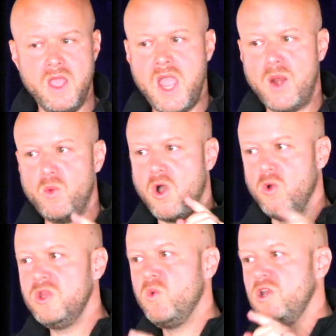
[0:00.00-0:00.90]
And
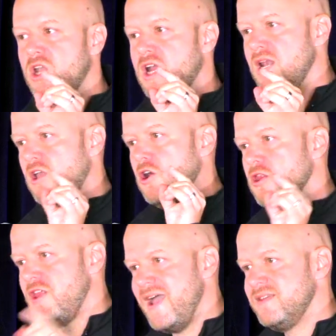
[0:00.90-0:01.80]
only when you click
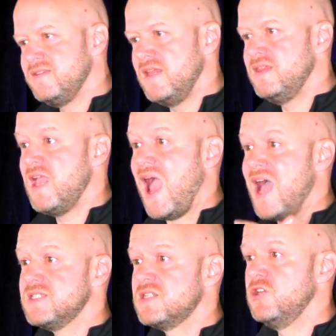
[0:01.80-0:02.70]
on that, then they
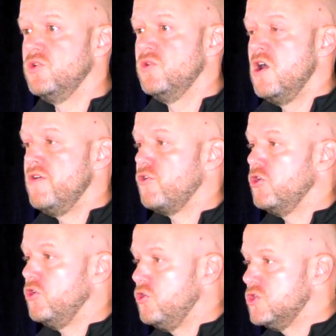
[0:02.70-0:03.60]
ask you for
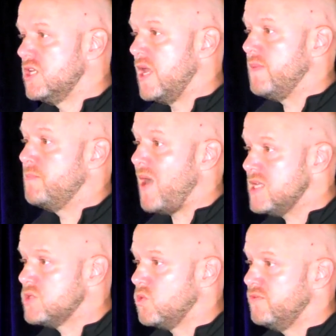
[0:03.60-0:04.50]
your username and
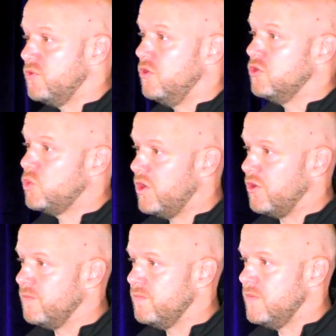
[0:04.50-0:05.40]
password for your
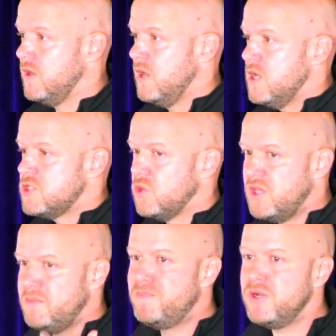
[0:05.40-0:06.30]
Twitter. So
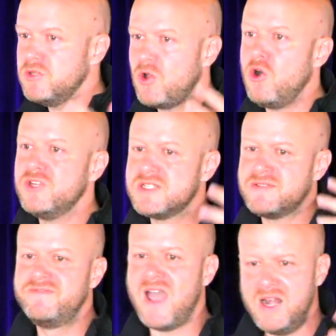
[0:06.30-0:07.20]
they built all this
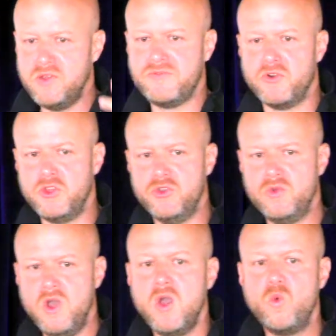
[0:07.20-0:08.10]
value for
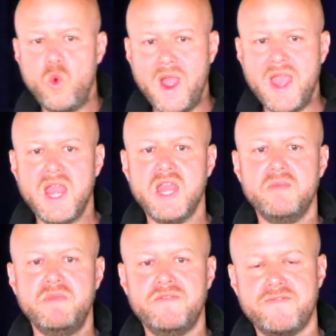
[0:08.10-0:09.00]
you
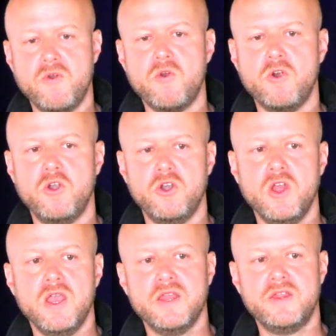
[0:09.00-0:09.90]
way before
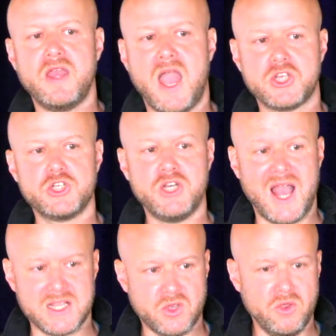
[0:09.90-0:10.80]
they actually
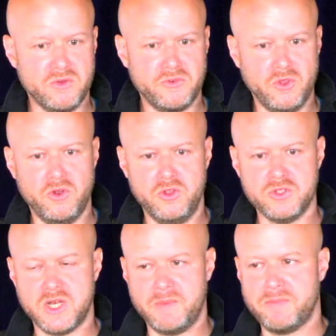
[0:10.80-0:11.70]
ask you for your
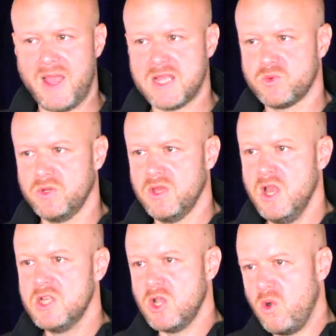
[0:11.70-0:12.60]
username and password.
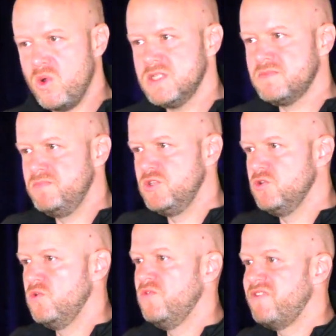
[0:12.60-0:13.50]
So always
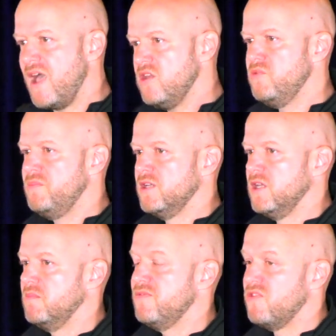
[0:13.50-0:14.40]
do value
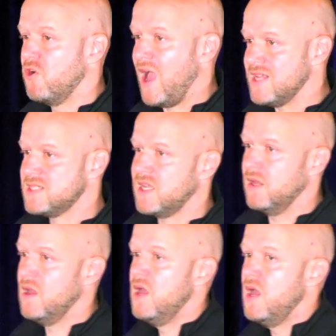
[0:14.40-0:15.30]
building before asking